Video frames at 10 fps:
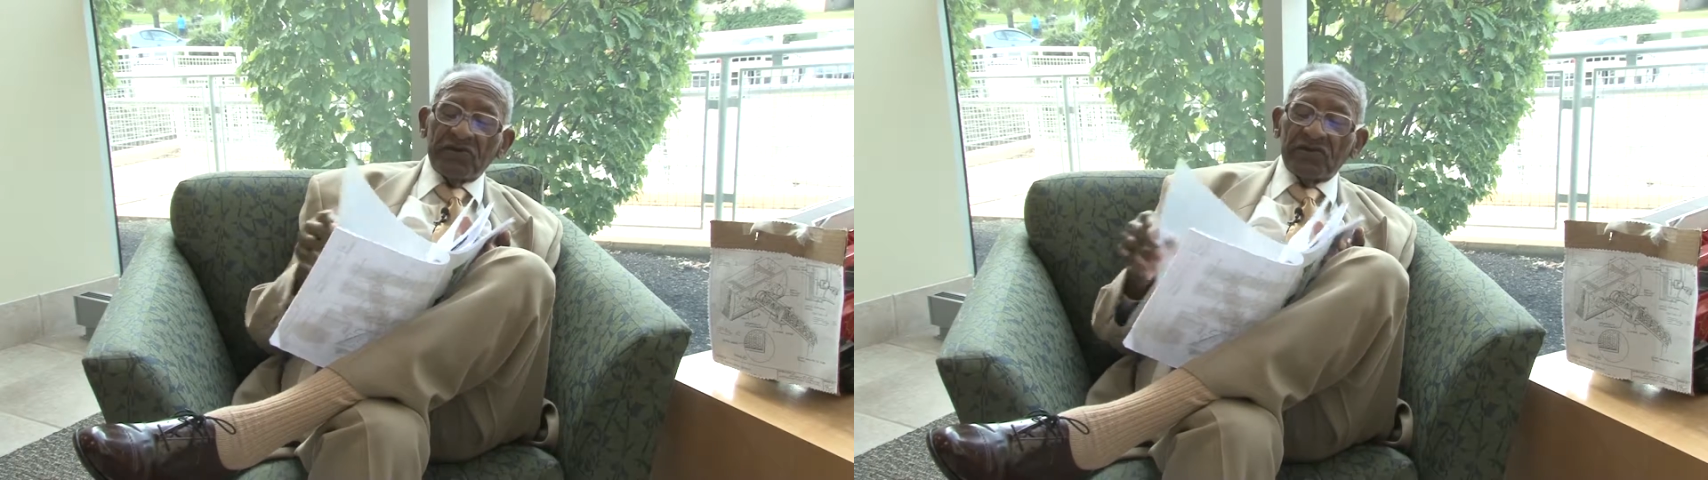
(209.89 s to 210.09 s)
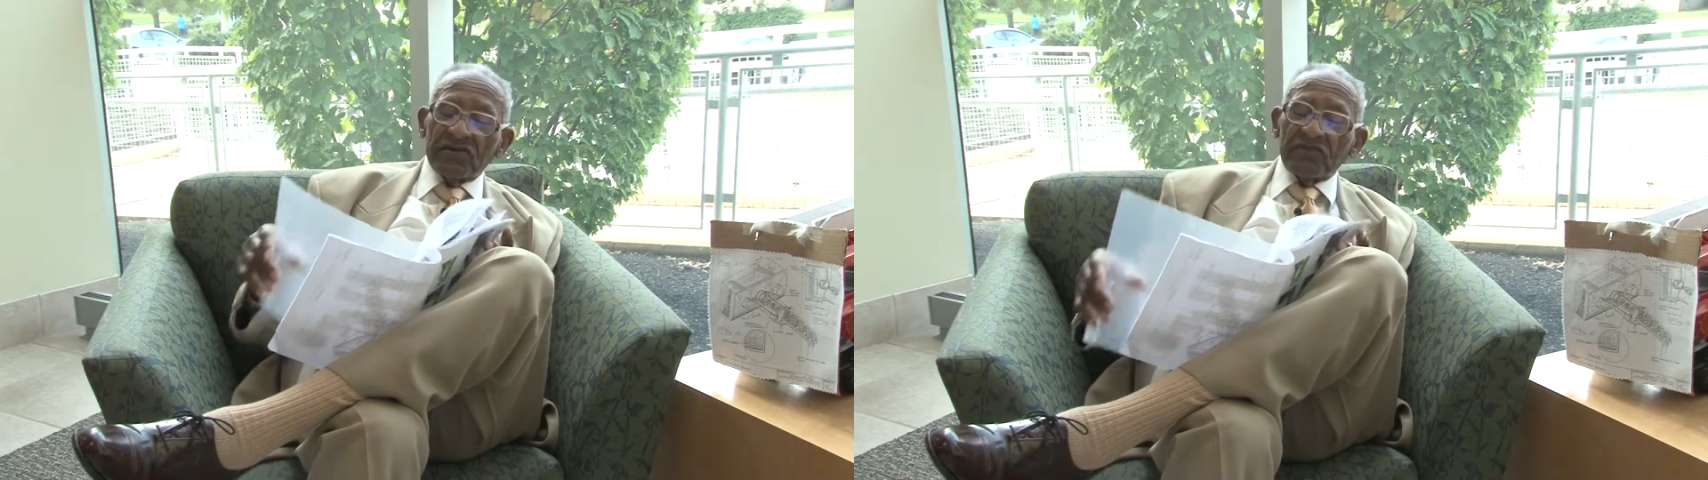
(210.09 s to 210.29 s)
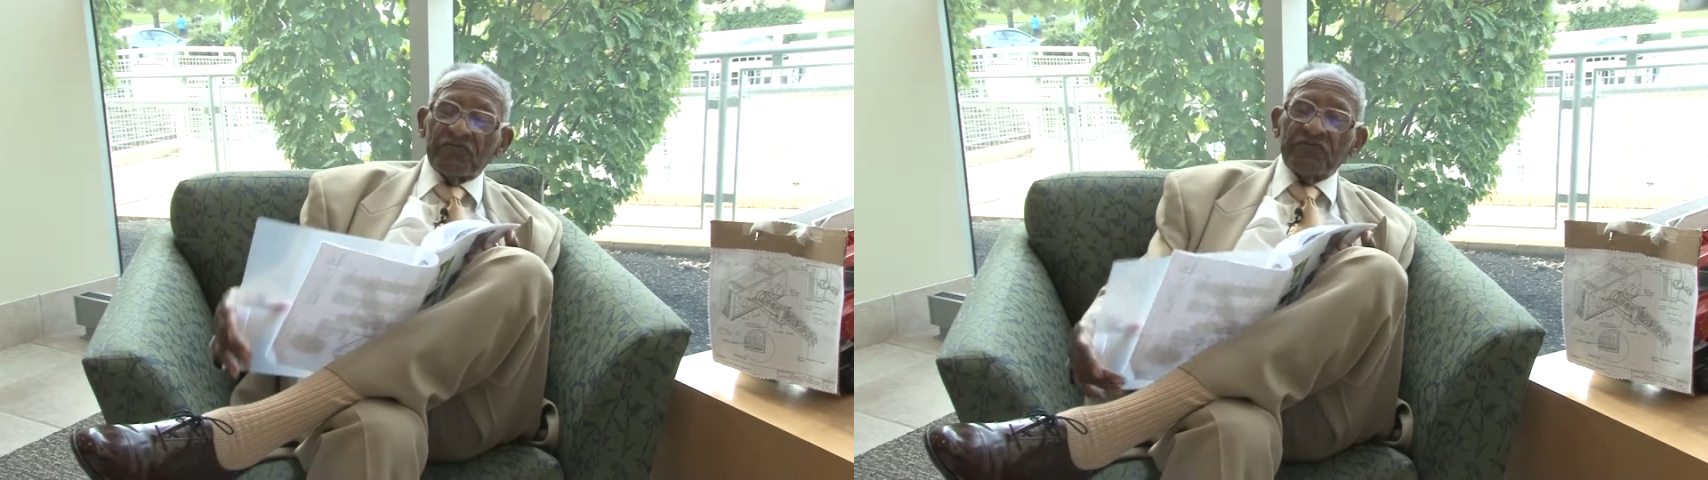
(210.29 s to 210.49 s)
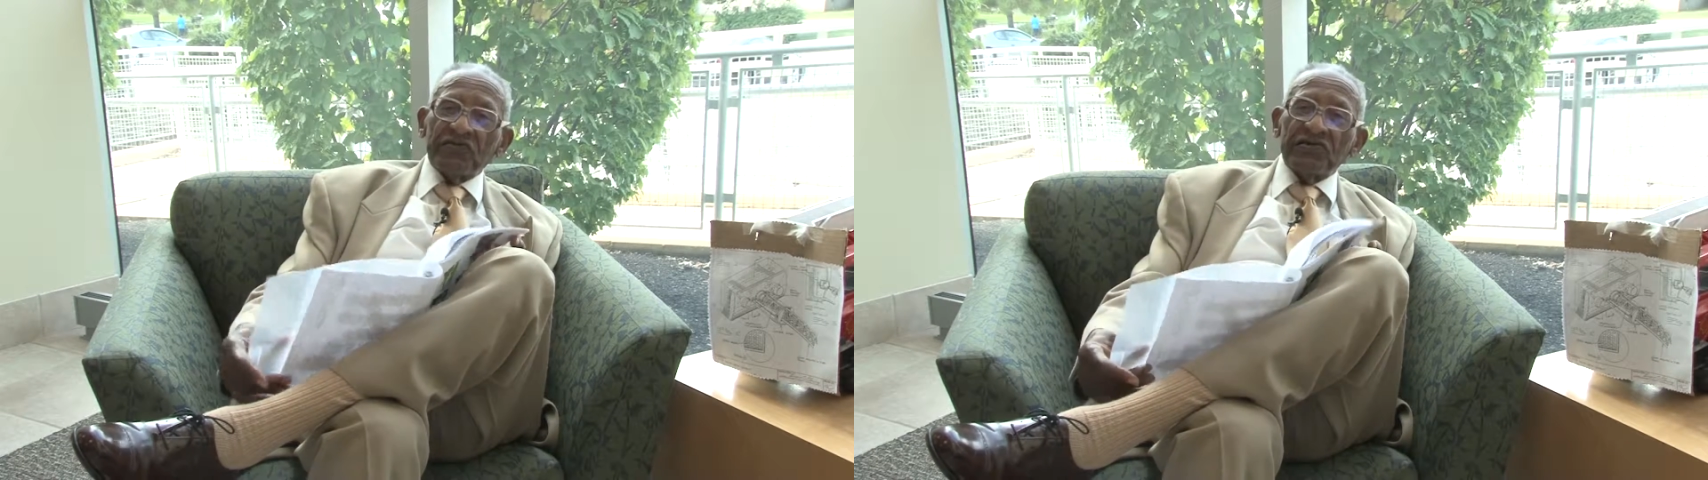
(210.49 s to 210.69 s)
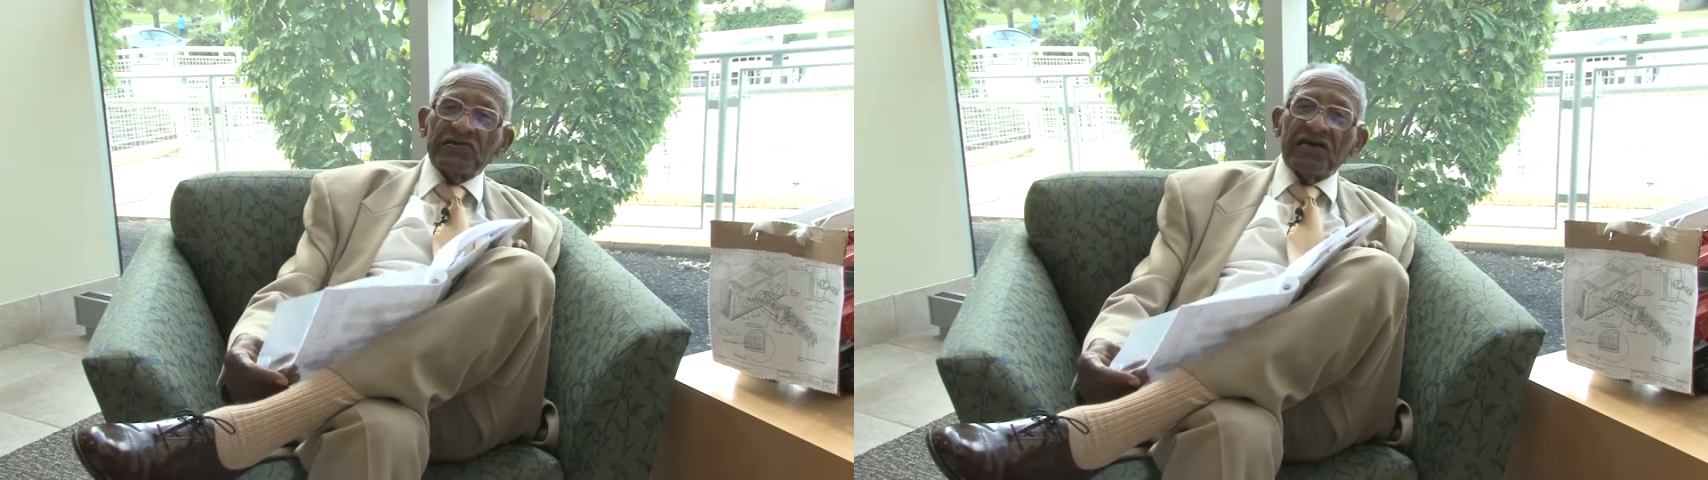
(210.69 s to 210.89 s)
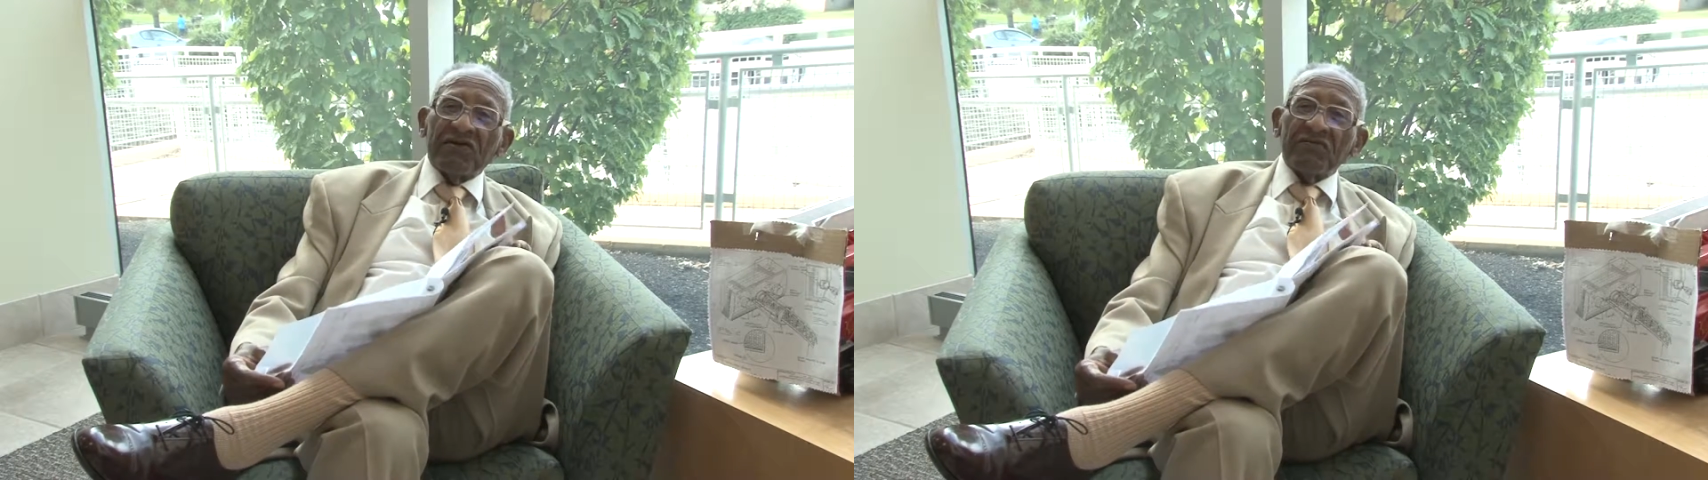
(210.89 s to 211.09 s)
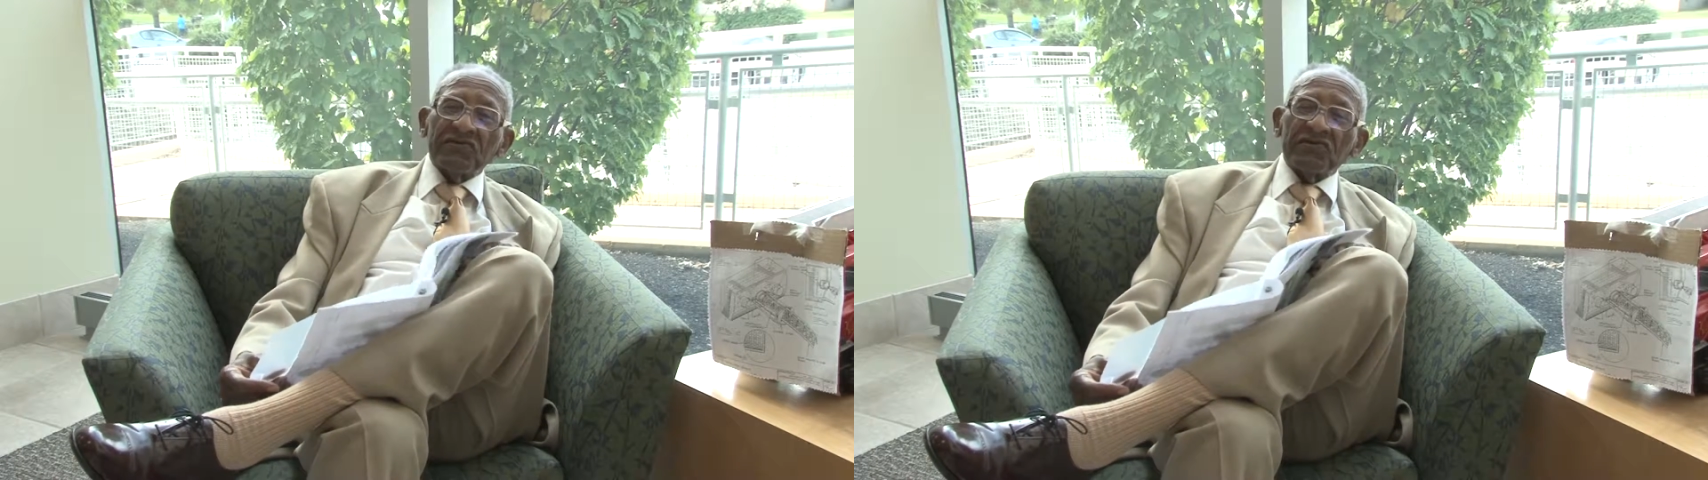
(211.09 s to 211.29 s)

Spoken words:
because it'll freeze up.